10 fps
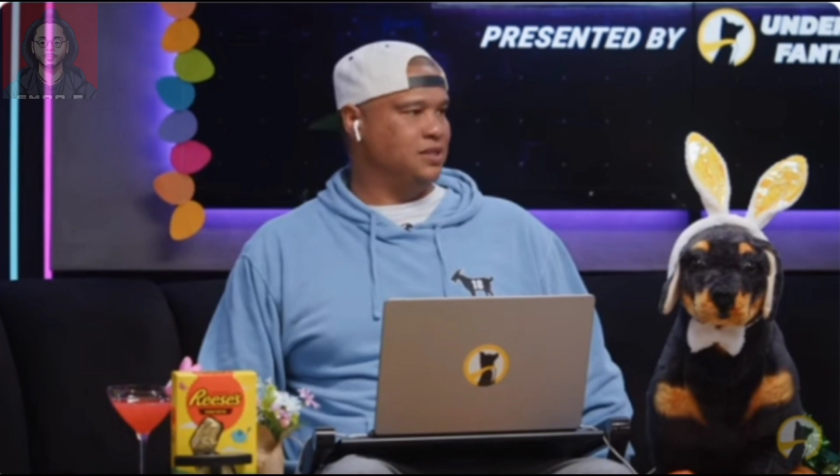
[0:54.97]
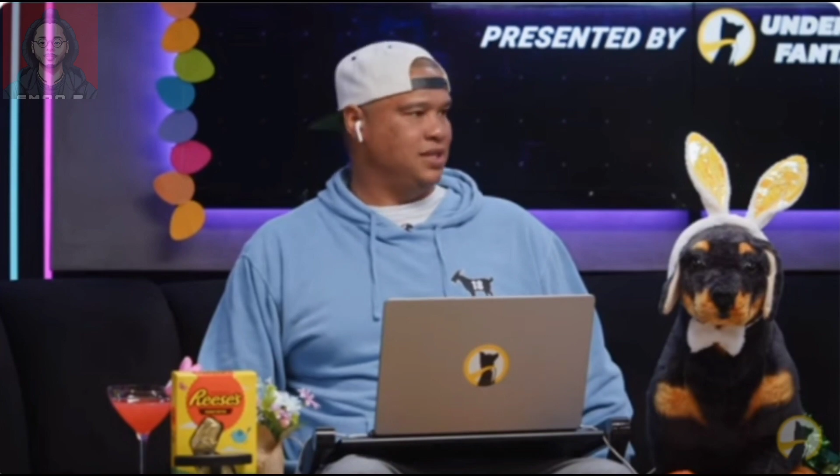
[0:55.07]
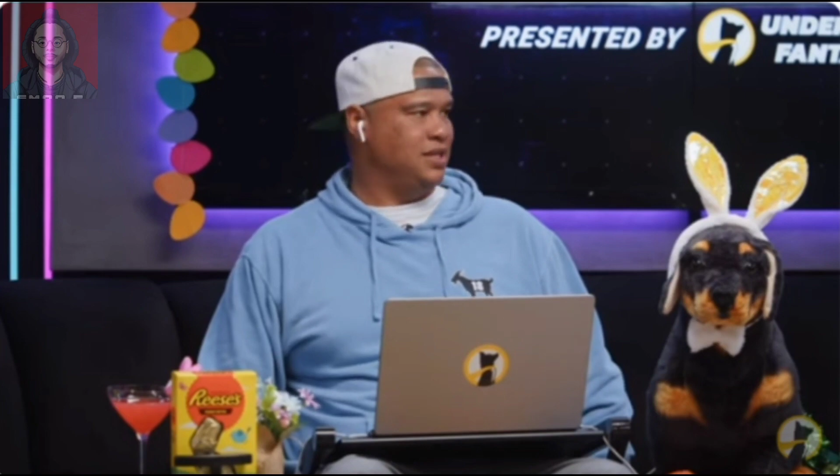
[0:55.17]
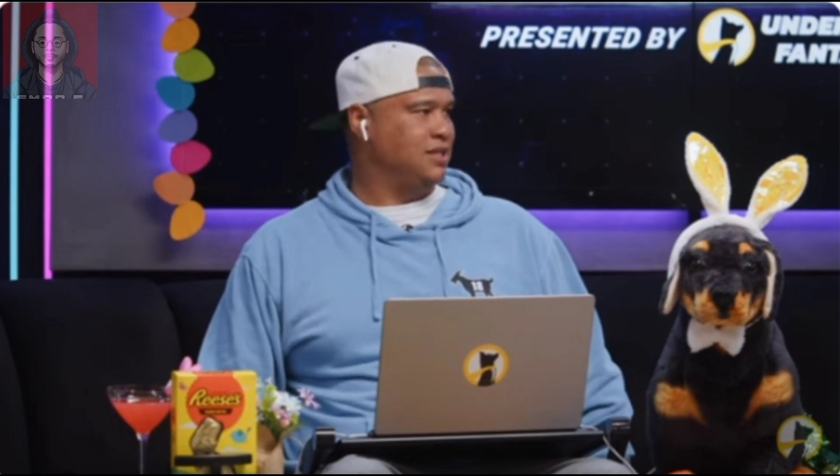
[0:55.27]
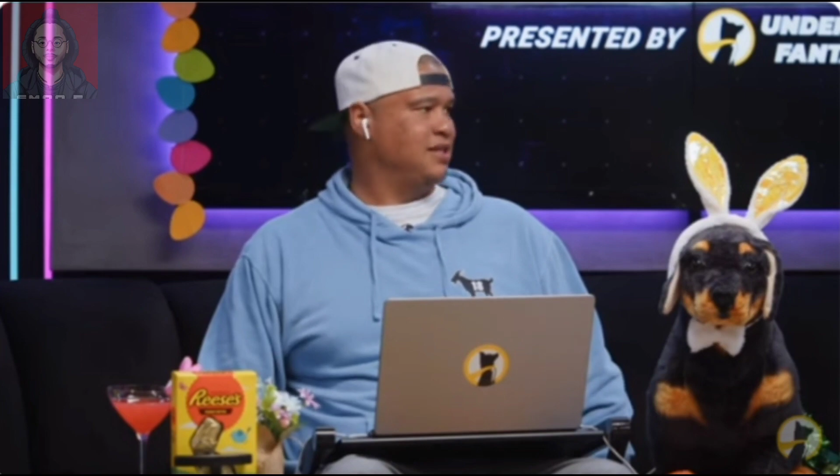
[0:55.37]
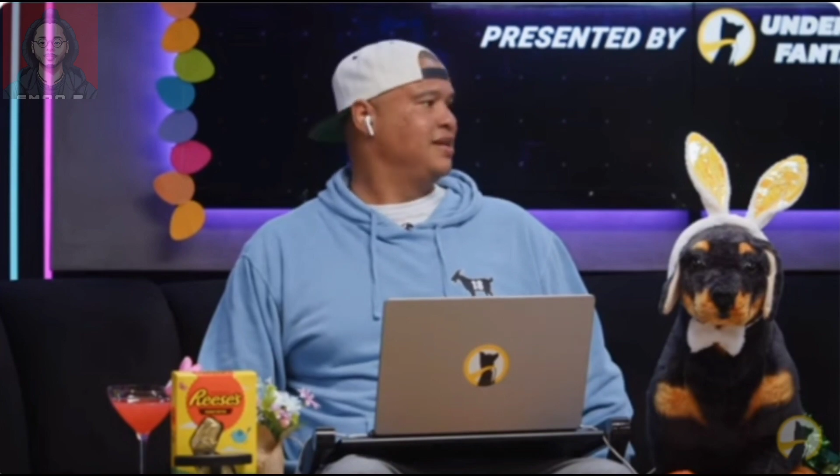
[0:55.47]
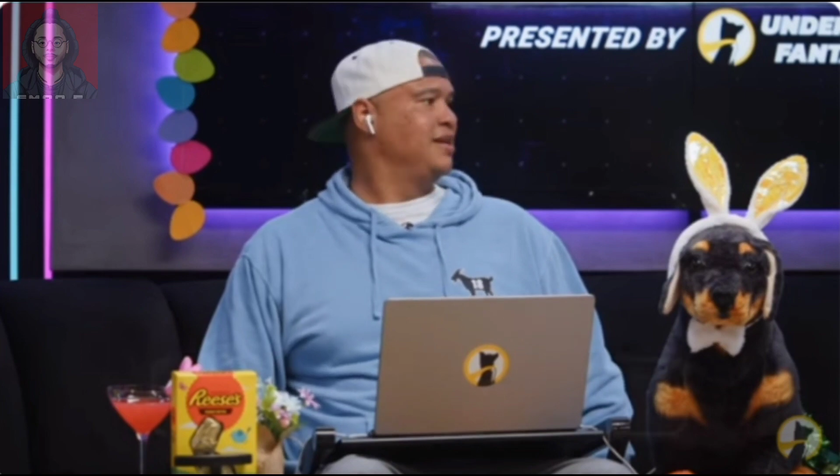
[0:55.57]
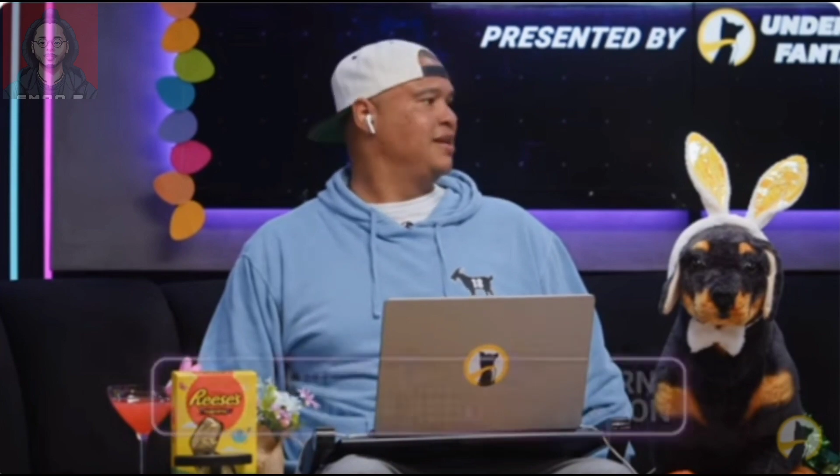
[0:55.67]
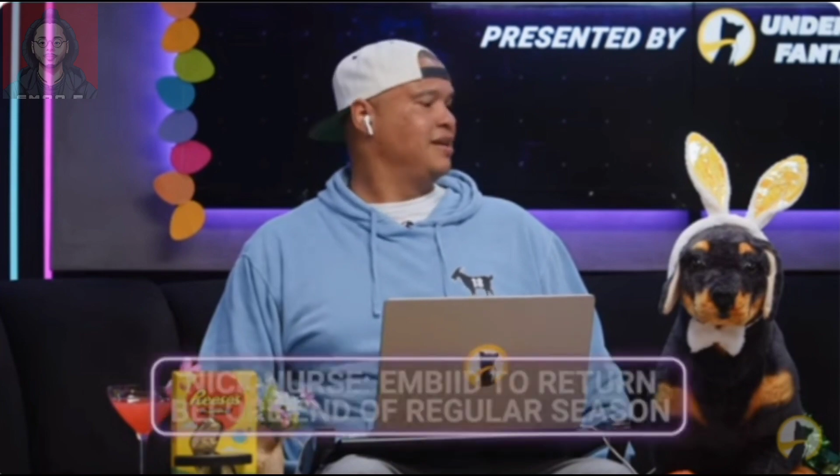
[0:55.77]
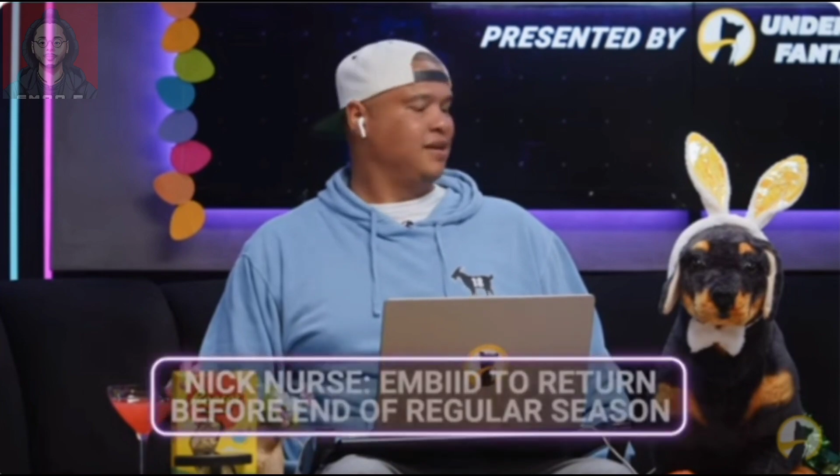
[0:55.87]
season.
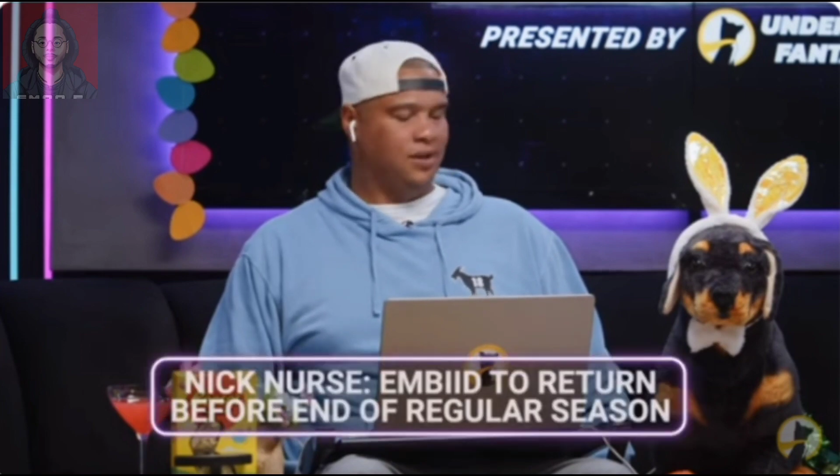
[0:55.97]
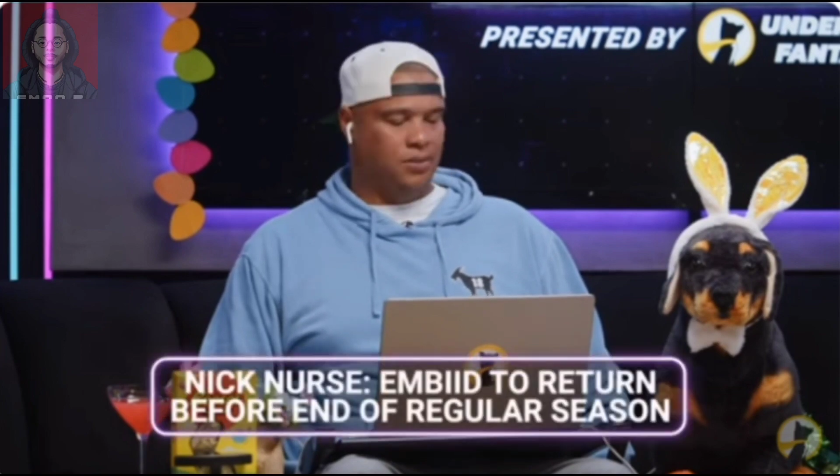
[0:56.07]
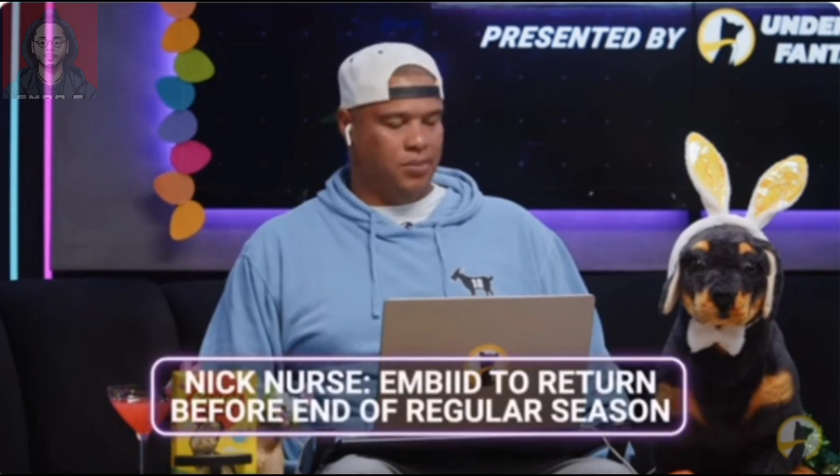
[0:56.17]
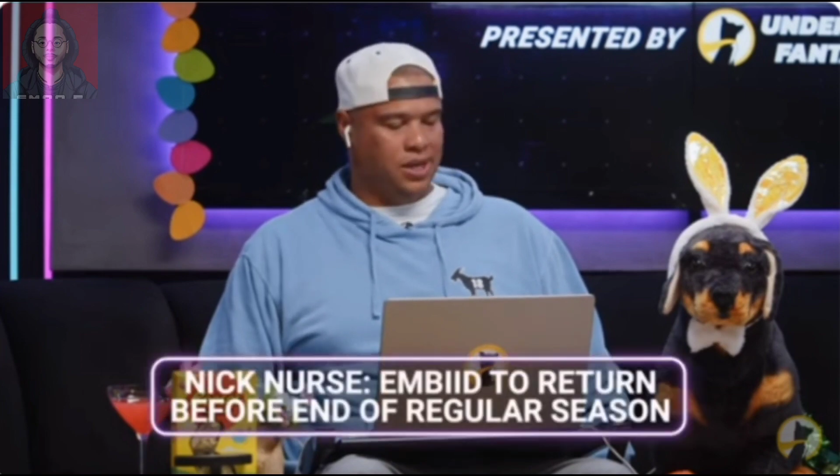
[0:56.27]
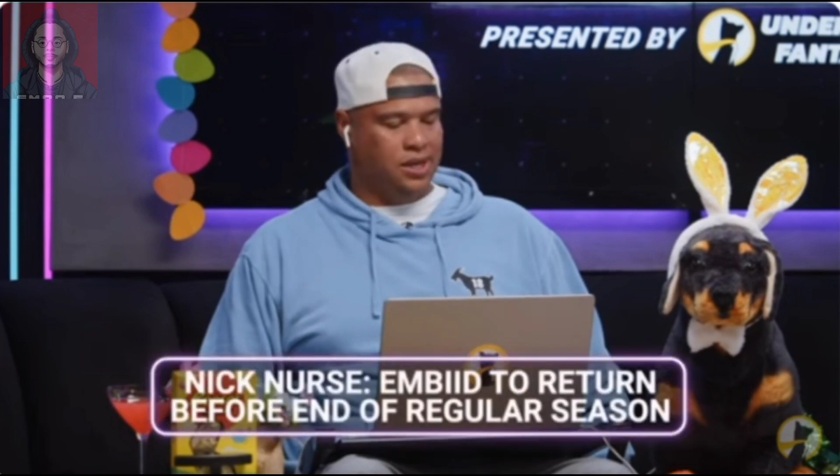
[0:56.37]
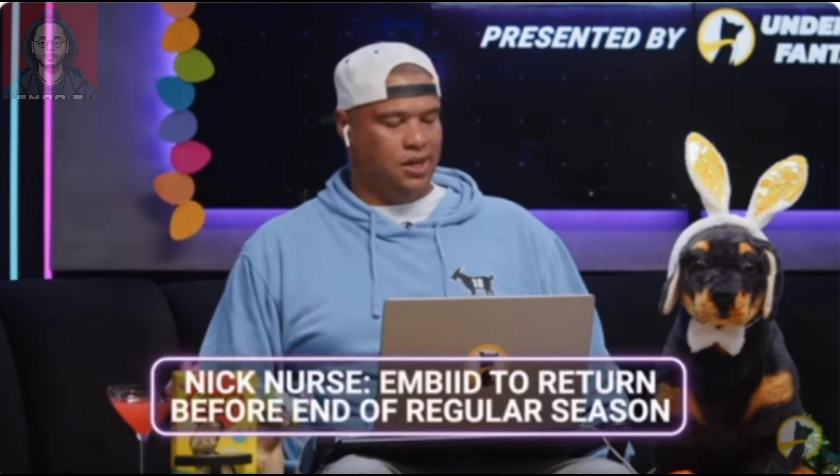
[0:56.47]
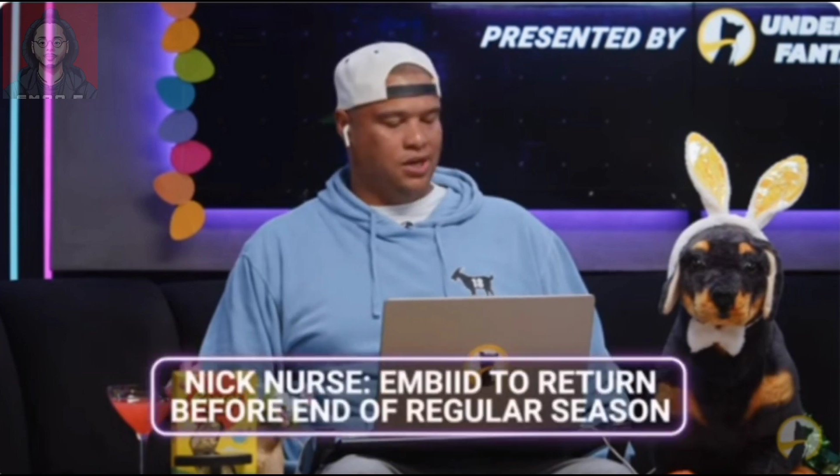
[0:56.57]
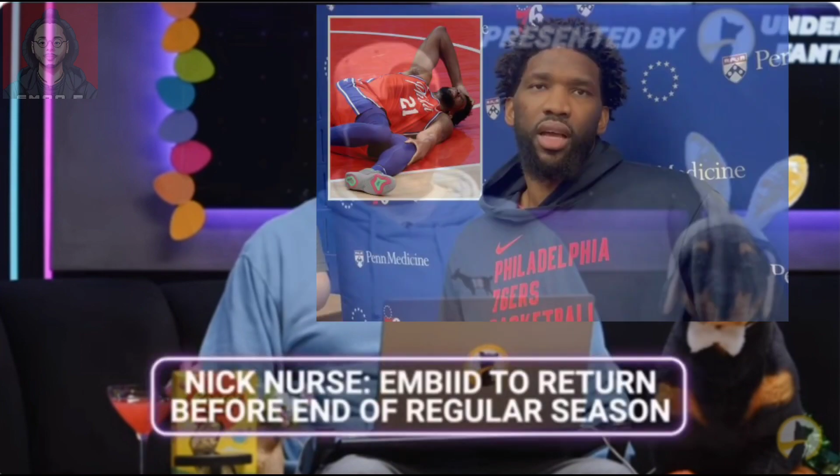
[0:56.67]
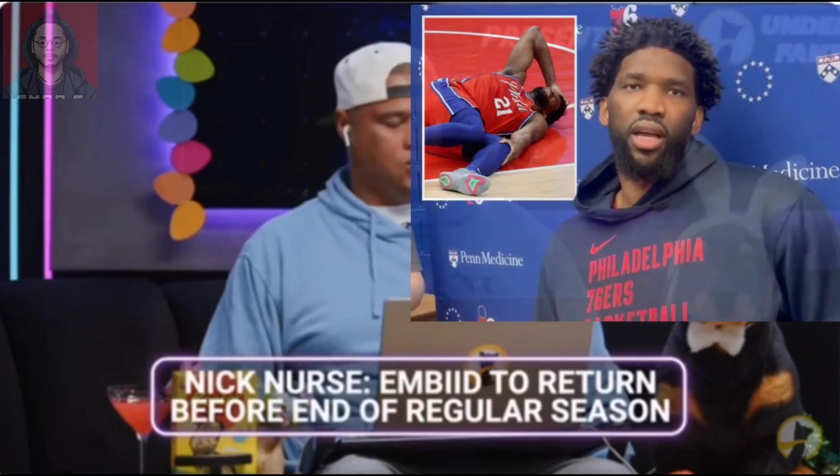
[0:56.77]
But do you